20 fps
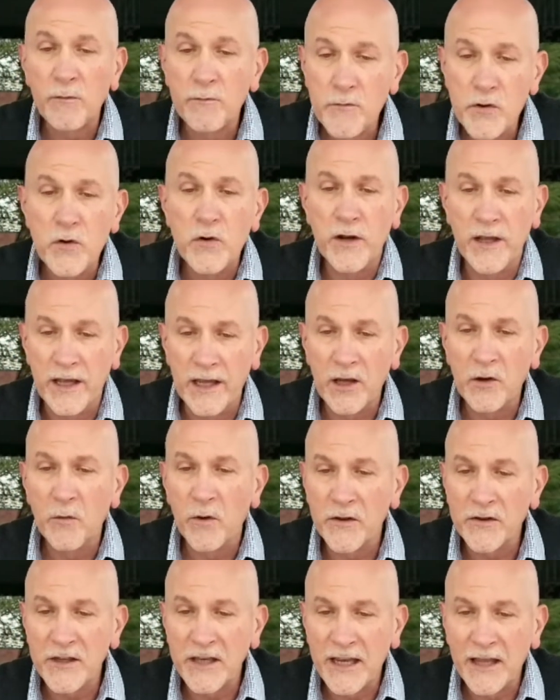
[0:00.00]
Moody
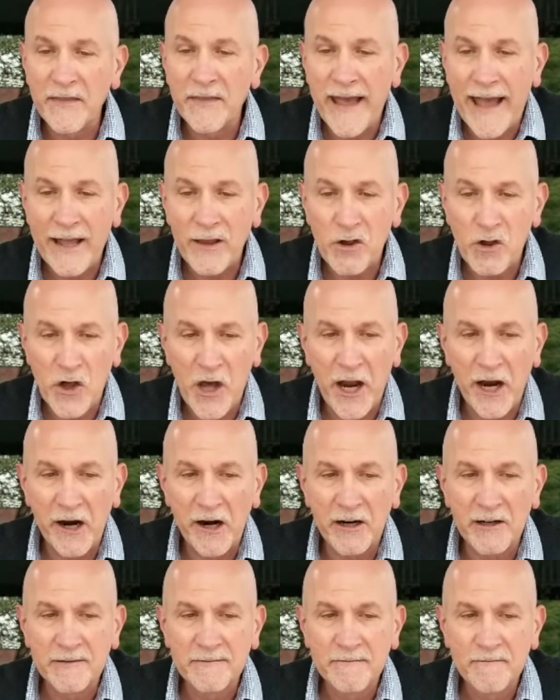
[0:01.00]
was in that
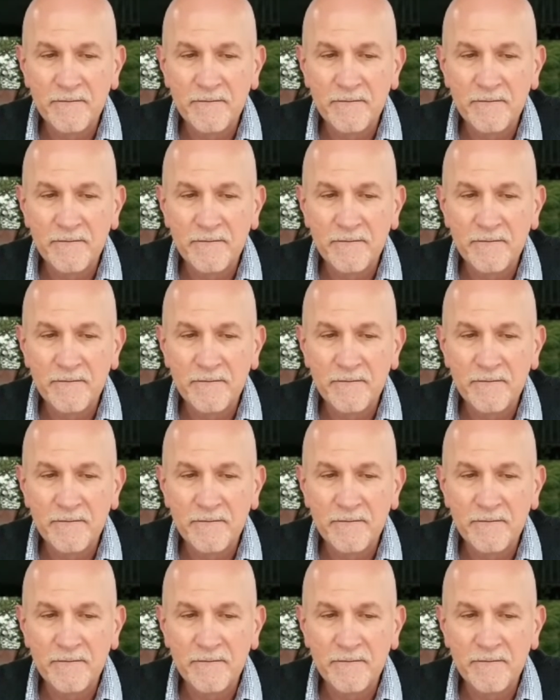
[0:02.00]
chair.